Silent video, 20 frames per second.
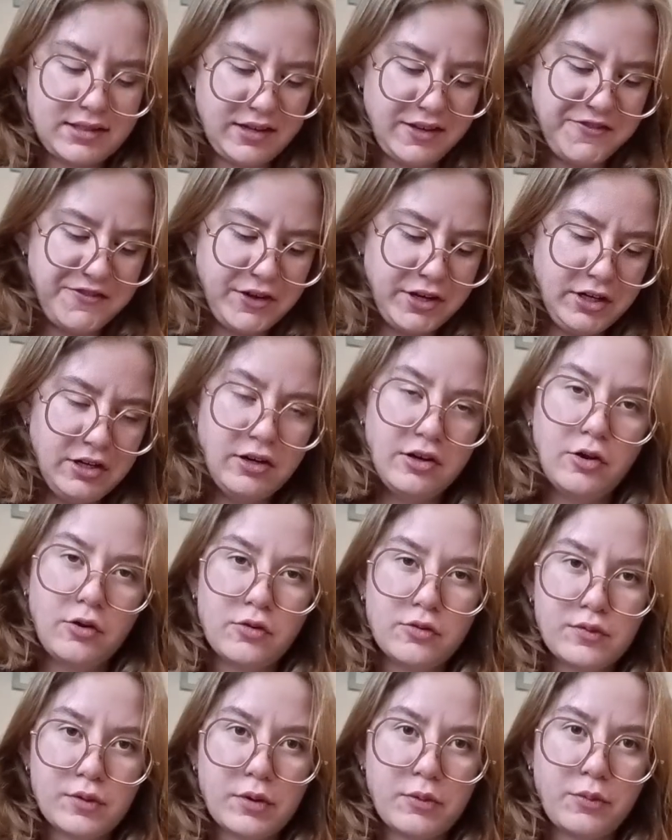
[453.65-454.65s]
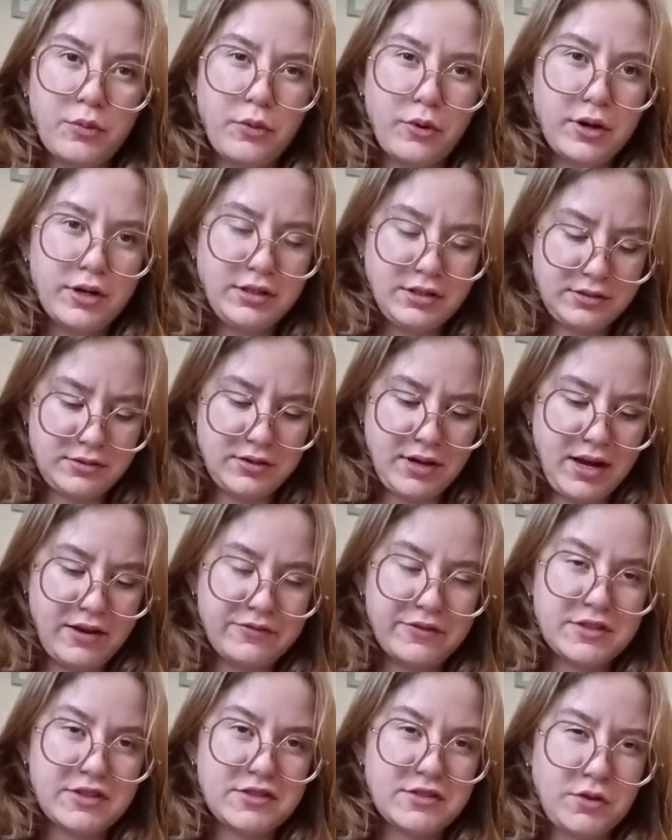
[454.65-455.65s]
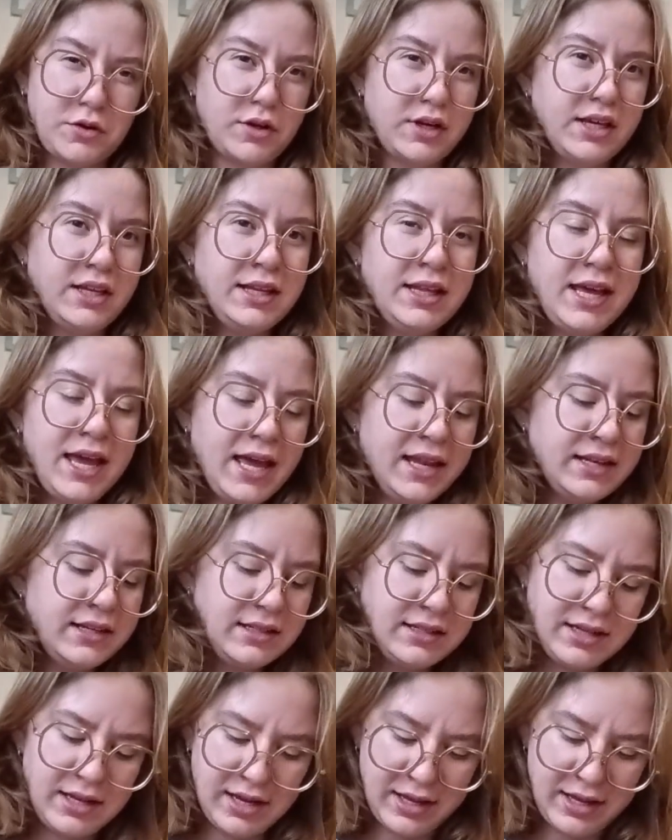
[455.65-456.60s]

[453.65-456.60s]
a very low reward to have a sock in the end.